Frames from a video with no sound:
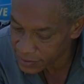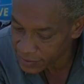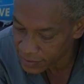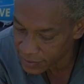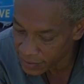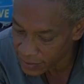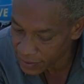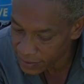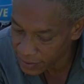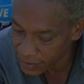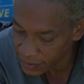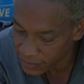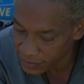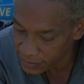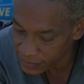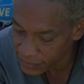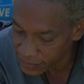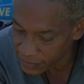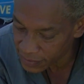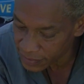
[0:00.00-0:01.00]
to
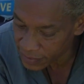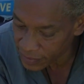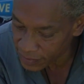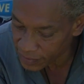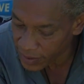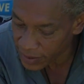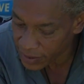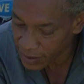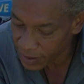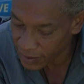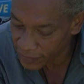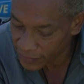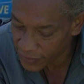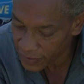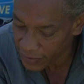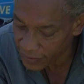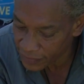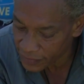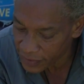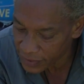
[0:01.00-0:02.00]
work off
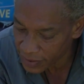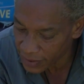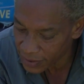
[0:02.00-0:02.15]
of.